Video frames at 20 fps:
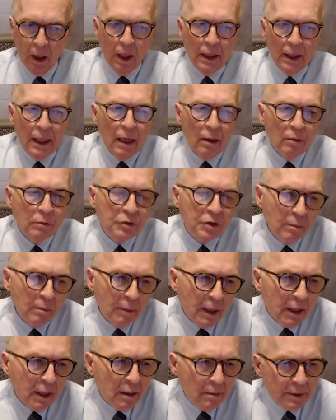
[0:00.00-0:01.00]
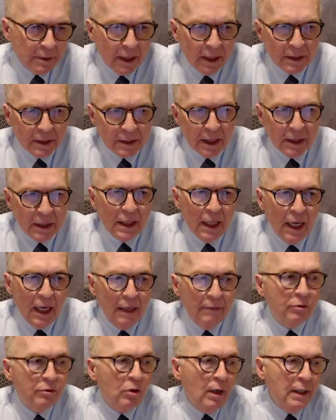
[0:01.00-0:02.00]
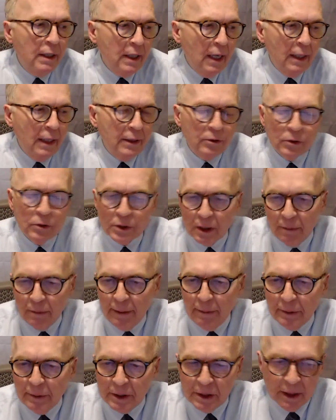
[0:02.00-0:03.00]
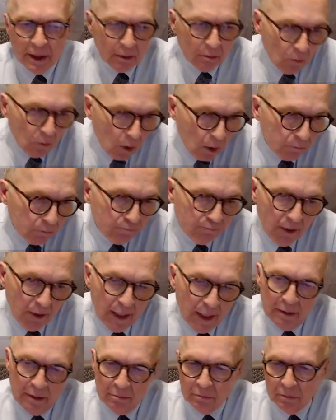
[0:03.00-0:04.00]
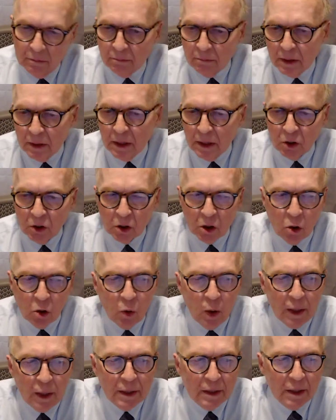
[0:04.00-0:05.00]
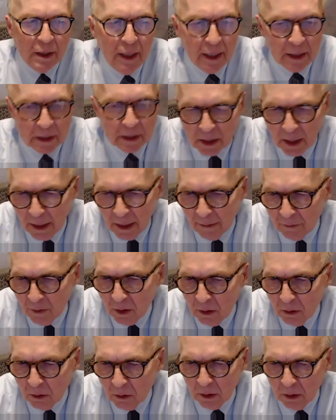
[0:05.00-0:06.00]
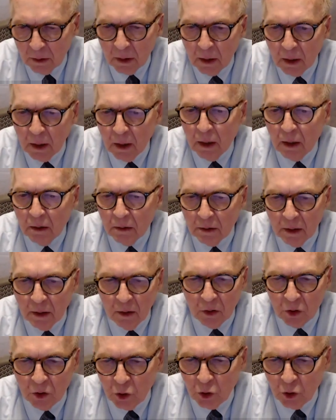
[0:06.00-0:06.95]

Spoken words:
Now, if somebody comes in and says, I've tried nitrous and it made me sick, well, fine. Either go on to the next level or do